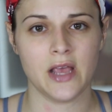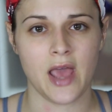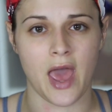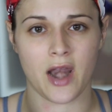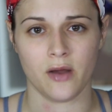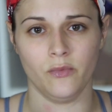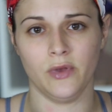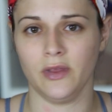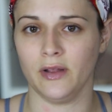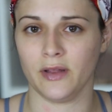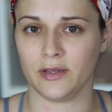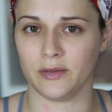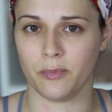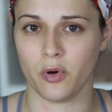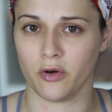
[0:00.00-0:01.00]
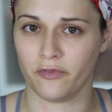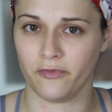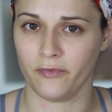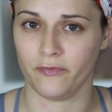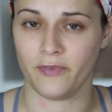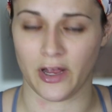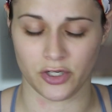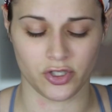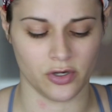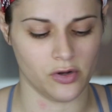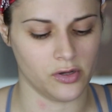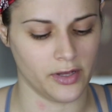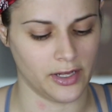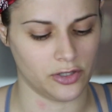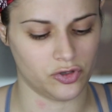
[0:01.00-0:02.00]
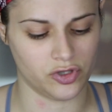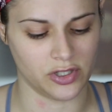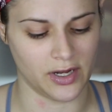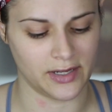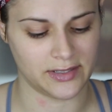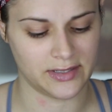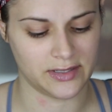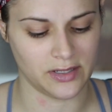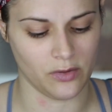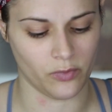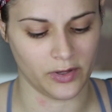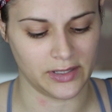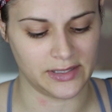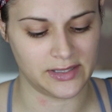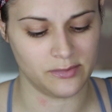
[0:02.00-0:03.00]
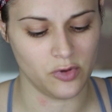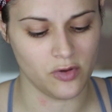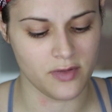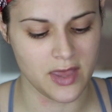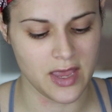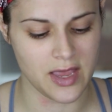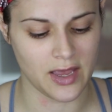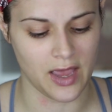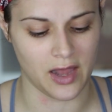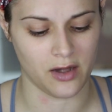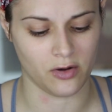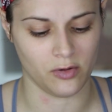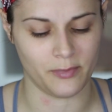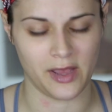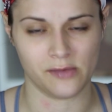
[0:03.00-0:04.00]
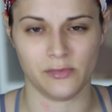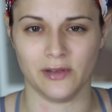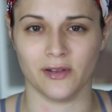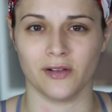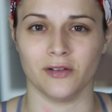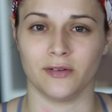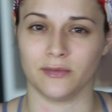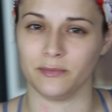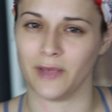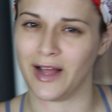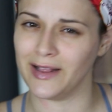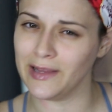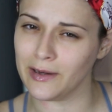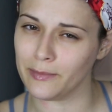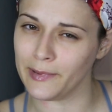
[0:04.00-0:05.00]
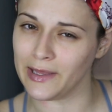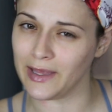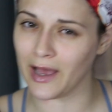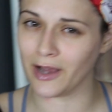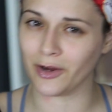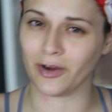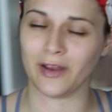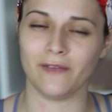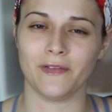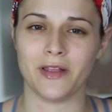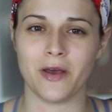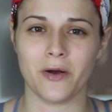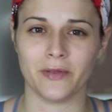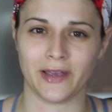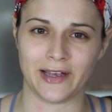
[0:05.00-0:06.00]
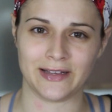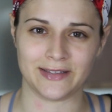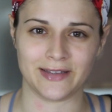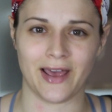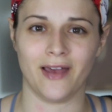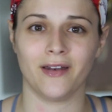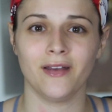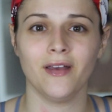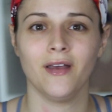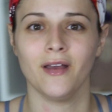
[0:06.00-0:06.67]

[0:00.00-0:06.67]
And I really like the Professional. It's just really smoothing, and it'll make me look a little bit younger, even though, like I said,